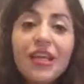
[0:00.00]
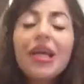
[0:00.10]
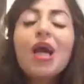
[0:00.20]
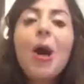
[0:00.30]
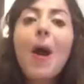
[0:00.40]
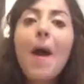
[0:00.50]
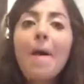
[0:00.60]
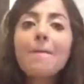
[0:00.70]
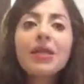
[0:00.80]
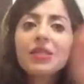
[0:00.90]
day,
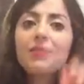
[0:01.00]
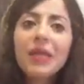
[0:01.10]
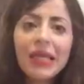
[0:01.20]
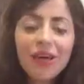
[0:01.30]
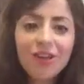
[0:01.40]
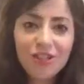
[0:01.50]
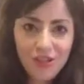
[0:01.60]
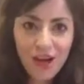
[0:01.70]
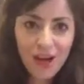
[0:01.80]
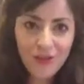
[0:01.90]
but be on
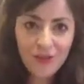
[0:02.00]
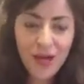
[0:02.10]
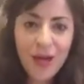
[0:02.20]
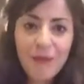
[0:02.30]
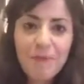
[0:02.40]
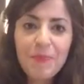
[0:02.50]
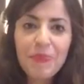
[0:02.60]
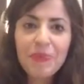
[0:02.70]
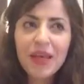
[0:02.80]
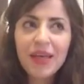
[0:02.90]
time, okay?
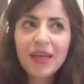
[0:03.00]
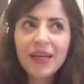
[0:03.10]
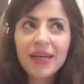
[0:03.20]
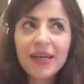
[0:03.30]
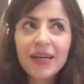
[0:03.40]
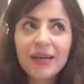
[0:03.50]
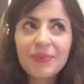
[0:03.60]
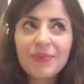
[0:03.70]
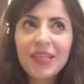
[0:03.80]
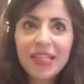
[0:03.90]

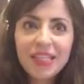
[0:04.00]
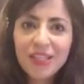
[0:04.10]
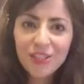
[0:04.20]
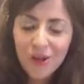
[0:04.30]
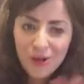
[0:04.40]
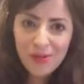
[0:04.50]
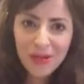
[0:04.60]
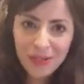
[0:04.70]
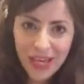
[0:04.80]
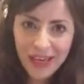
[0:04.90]
Nursing is all
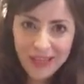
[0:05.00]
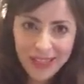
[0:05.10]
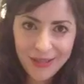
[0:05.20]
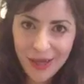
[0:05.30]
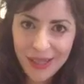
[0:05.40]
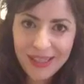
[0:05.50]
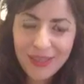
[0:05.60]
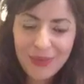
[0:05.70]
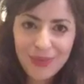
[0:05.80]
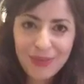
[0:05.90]
about caring,
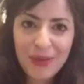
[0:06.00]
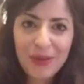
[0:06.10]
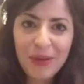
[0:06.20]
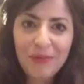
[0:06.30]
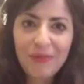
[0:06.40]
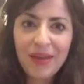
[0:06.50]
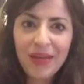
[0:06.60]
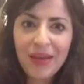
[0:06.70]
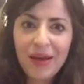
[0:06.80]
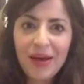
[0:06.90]
right?
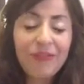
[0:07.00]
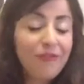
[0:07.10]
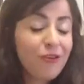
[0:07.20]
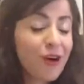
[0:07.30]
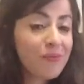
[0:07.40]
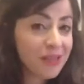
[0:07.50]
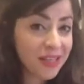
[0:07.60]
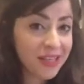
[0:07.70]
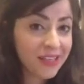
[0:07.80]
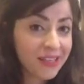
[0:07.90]
If you come
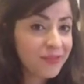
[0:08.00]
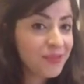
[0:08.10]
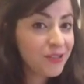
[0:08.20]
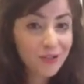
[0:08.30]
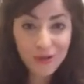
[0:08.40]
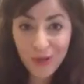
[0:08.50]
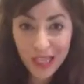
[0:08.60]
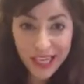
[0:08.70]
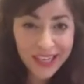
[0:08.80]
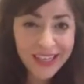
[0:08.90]
late, it means you don't
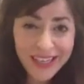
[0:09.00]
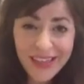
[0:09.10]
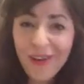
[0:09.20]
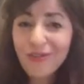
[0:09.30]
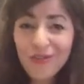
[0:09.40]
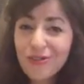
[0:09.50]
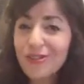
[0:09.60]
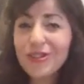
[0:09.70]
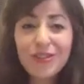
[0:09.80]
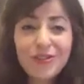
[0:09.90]
care.
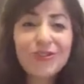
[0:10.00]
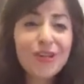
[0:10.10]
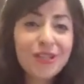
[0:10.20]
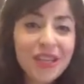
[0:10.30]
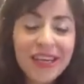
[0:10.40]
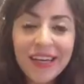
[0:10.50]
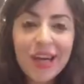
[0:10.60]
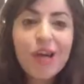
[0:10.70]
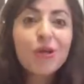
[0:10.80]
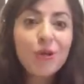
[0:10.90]
Unfortunately, you do not care.
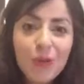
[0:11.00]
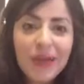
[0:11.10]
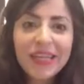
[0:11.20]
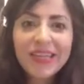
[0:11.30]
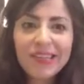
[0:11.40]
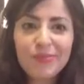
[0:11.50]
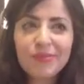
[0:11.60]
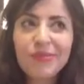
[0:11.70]
You don't want to get a